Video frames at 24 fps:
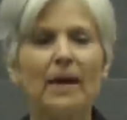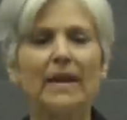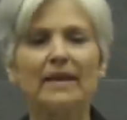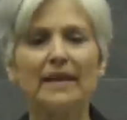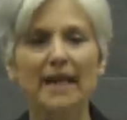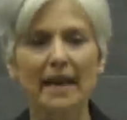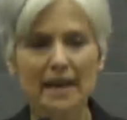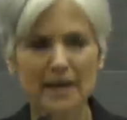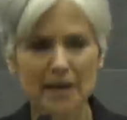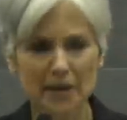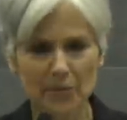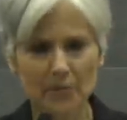by
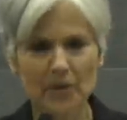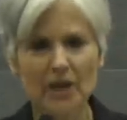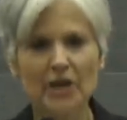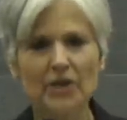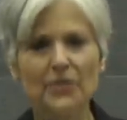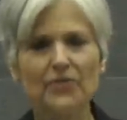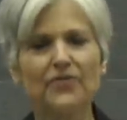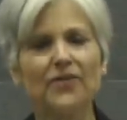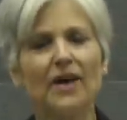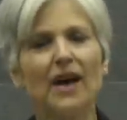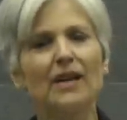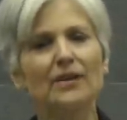getting rid
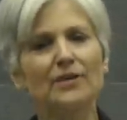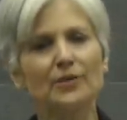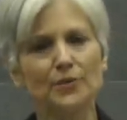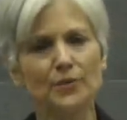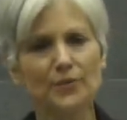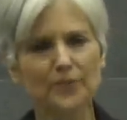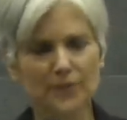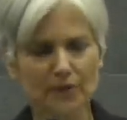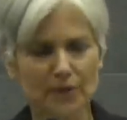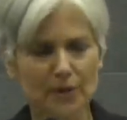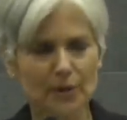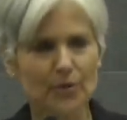of
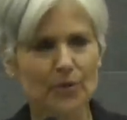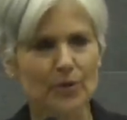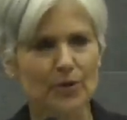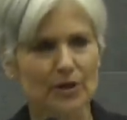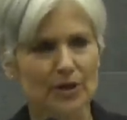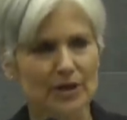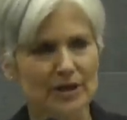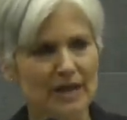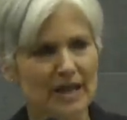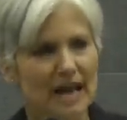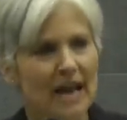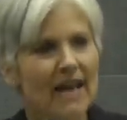fossil
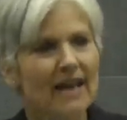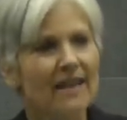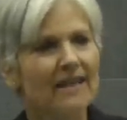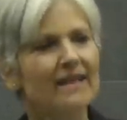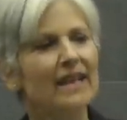fuels,